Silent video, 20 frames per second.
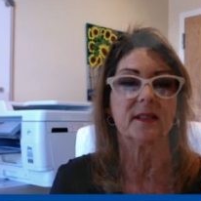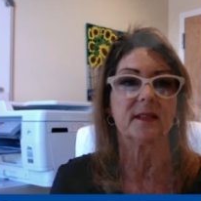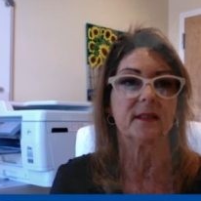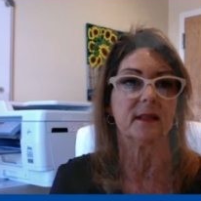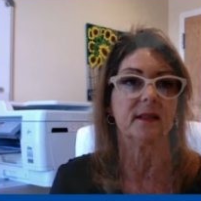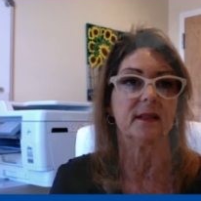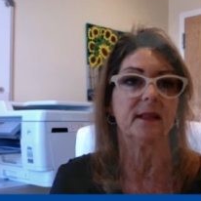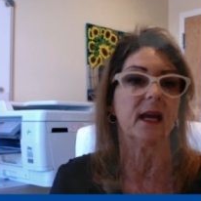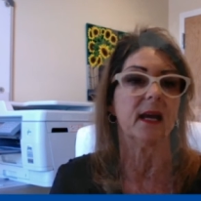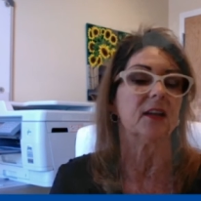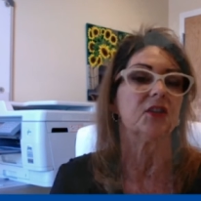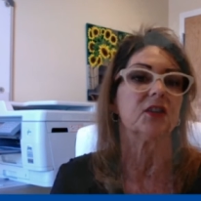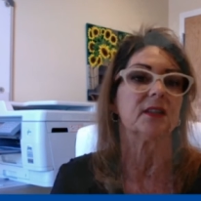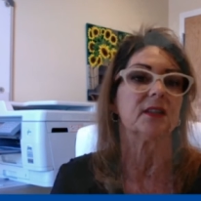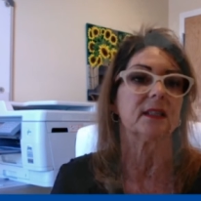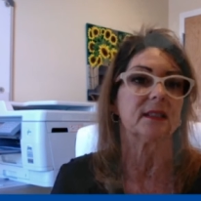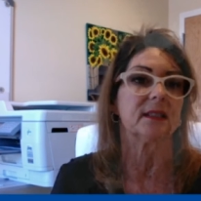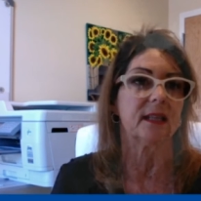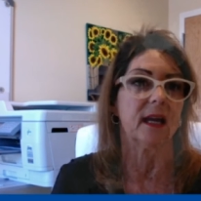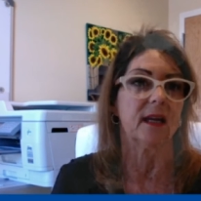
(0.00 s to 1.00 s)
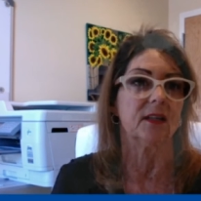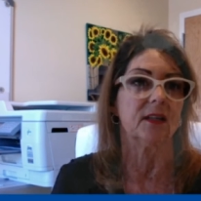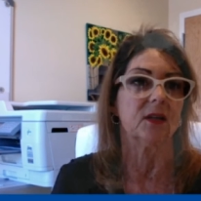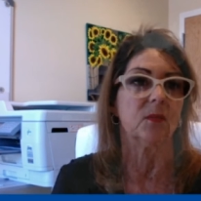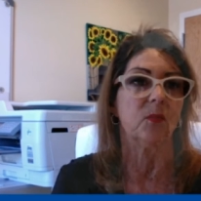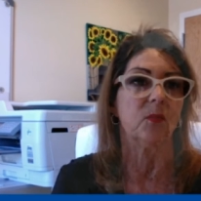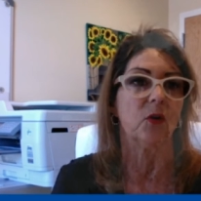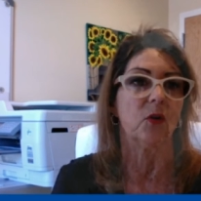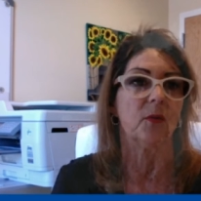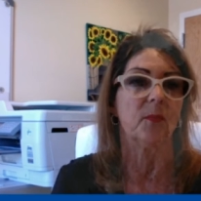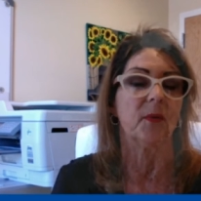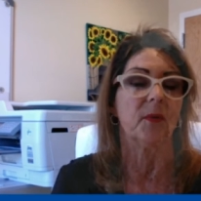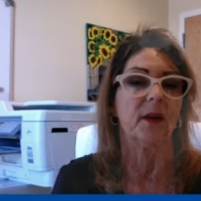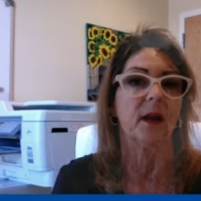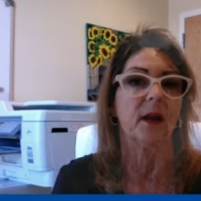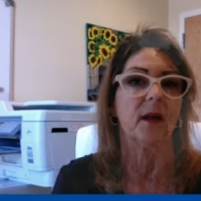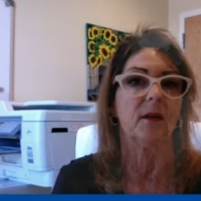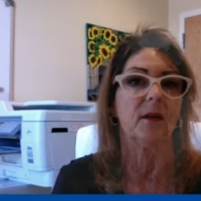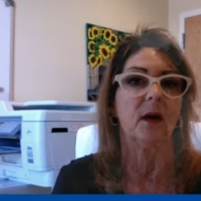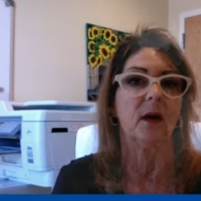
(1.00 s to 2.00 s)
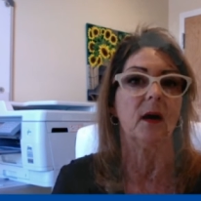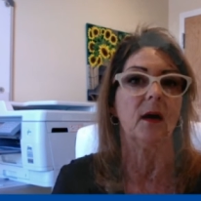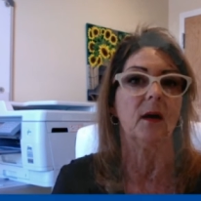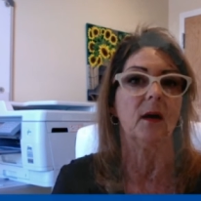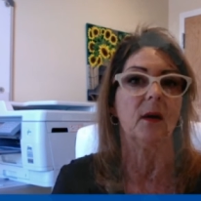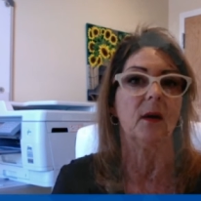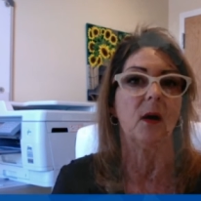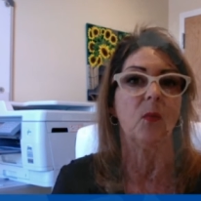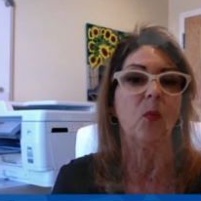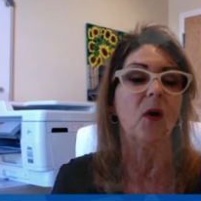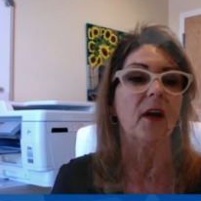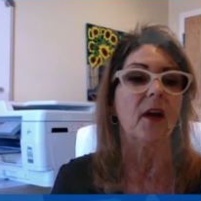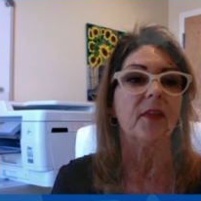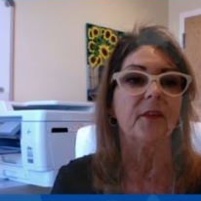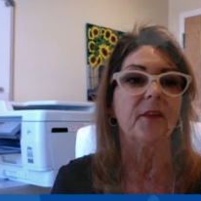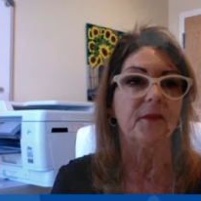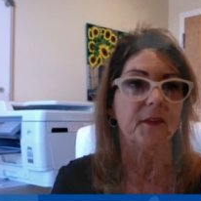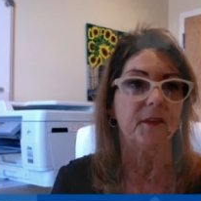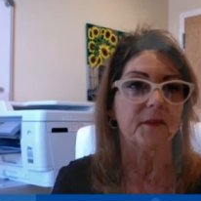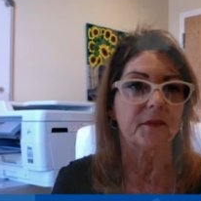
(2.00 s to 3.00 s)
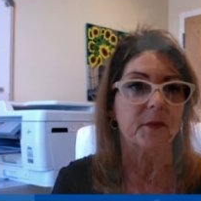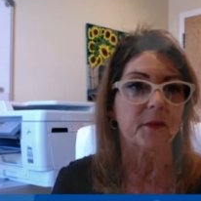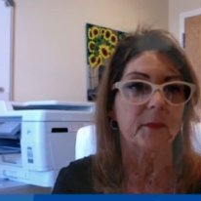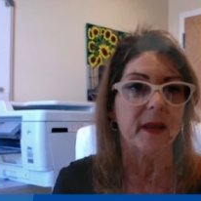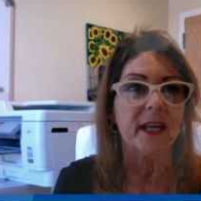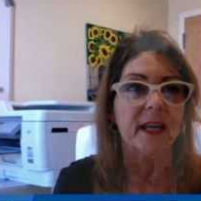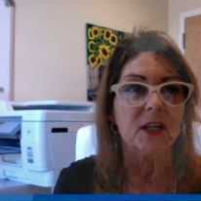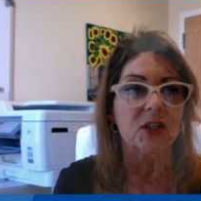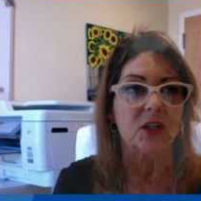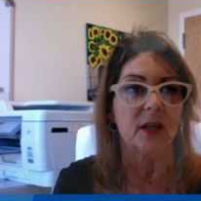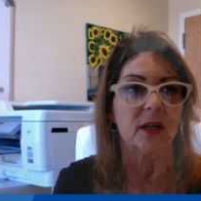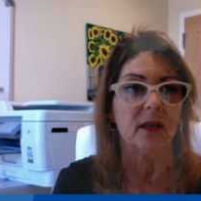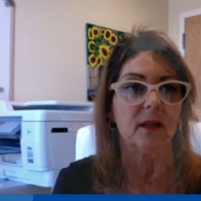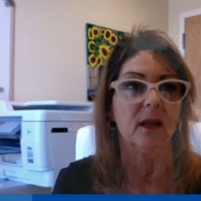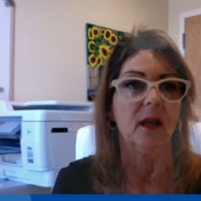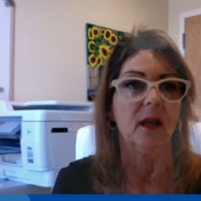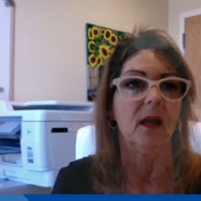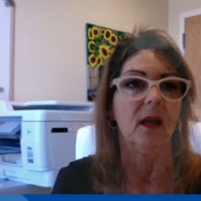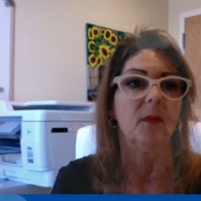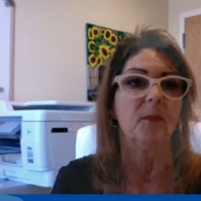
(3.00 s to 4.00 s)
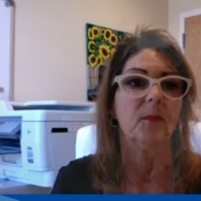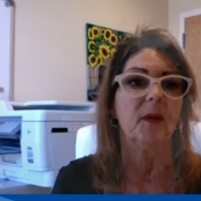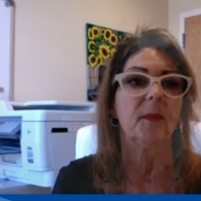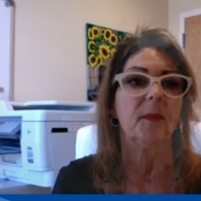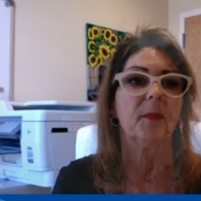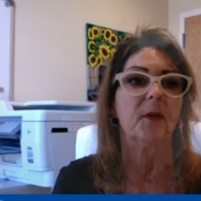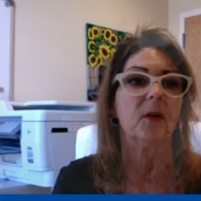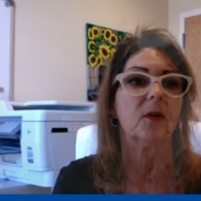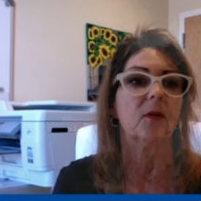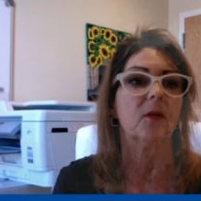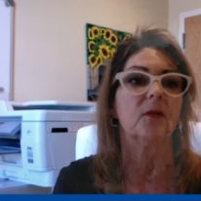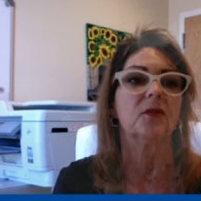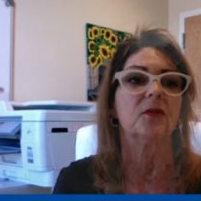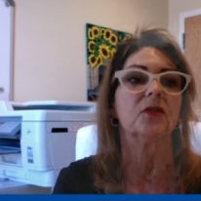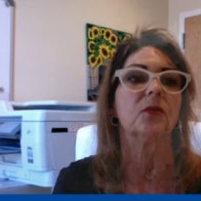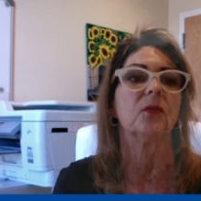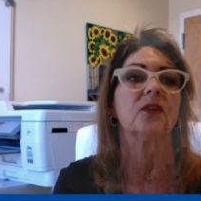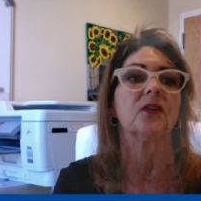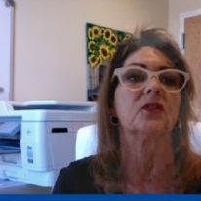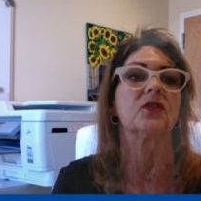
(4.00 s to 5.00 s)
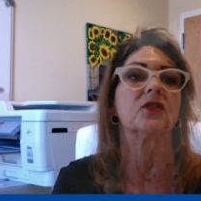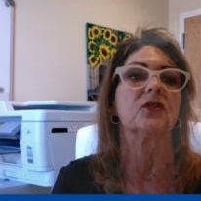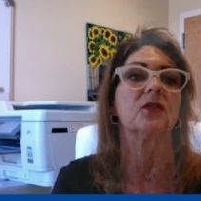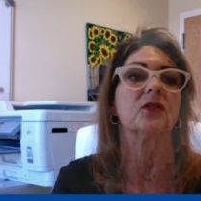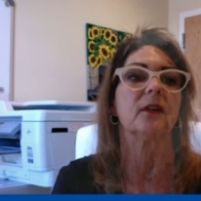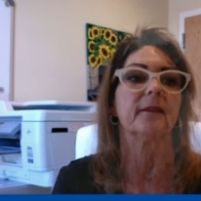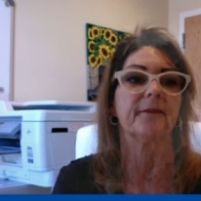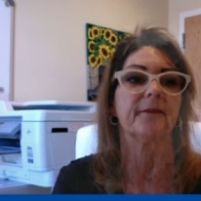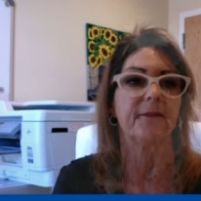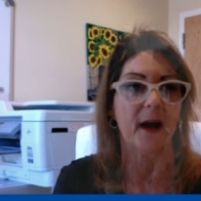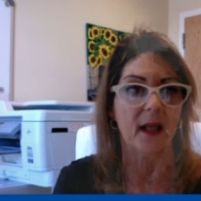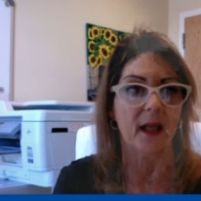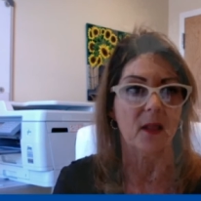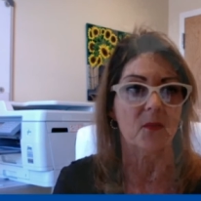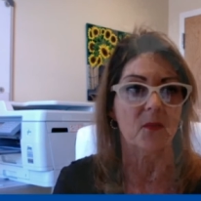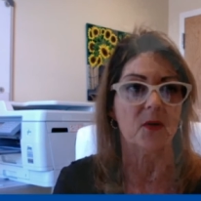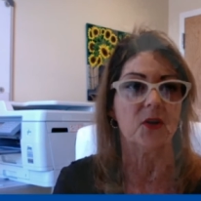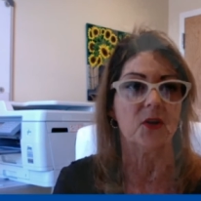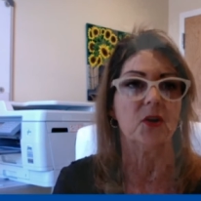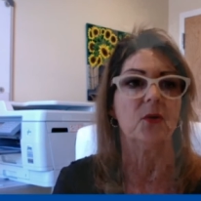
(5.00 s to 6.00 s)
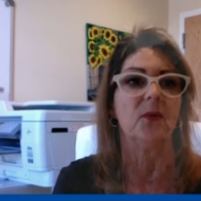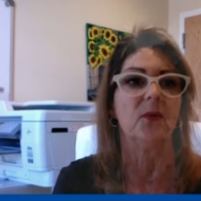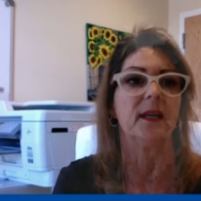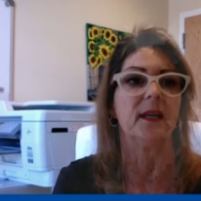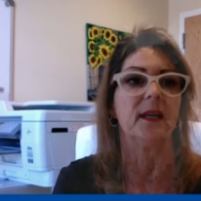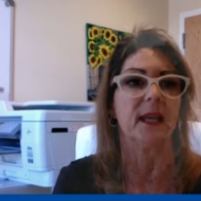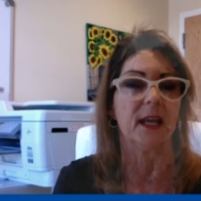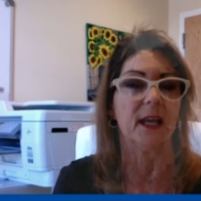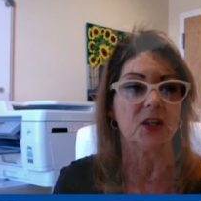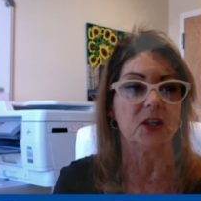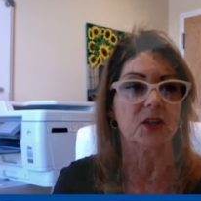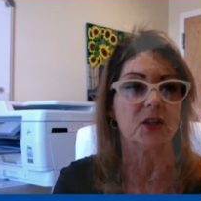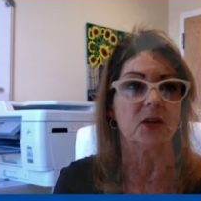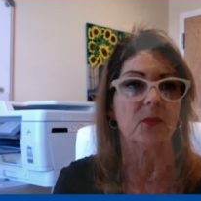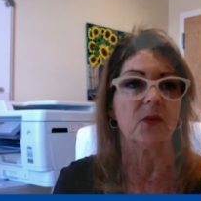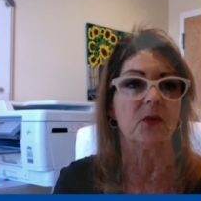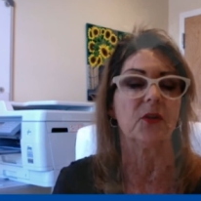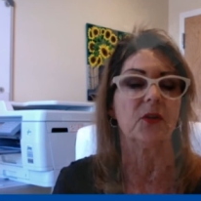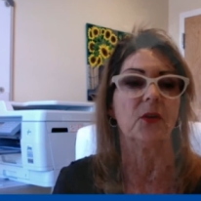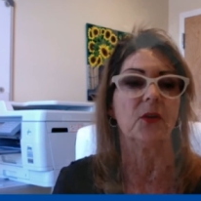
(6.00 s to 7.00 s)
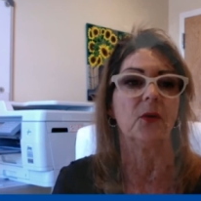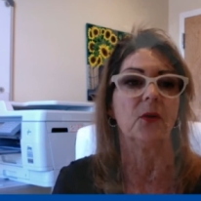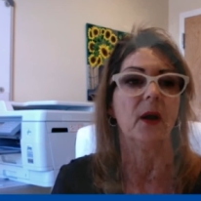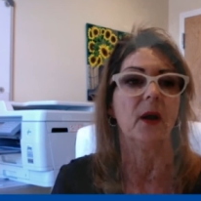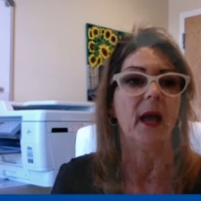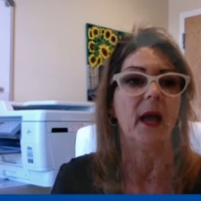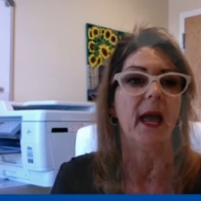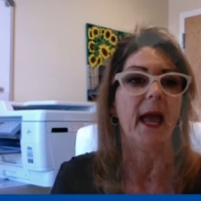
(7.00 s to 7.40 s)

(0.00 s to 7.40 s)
not just a sounding board, but a wealth of information people are going to want to start following you, engaging with you,